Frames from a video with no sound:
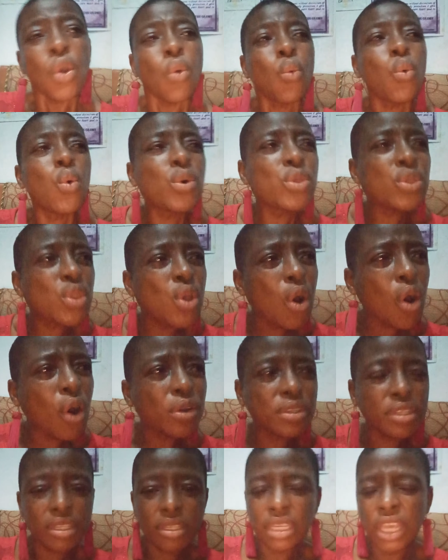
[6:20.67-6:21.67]
Who
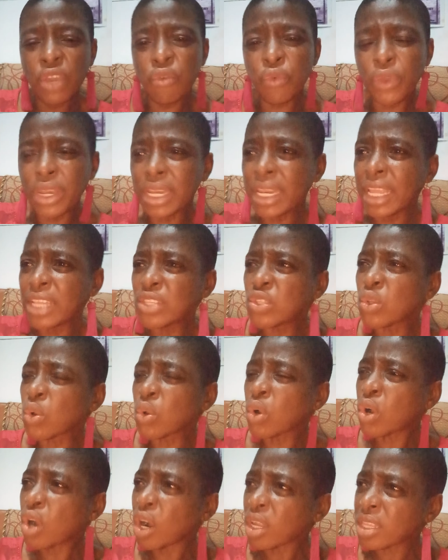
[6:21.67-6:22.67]
knows if we need
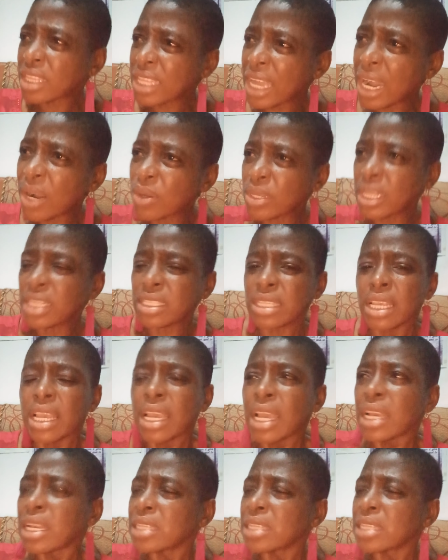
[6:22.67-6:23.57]
to cut down this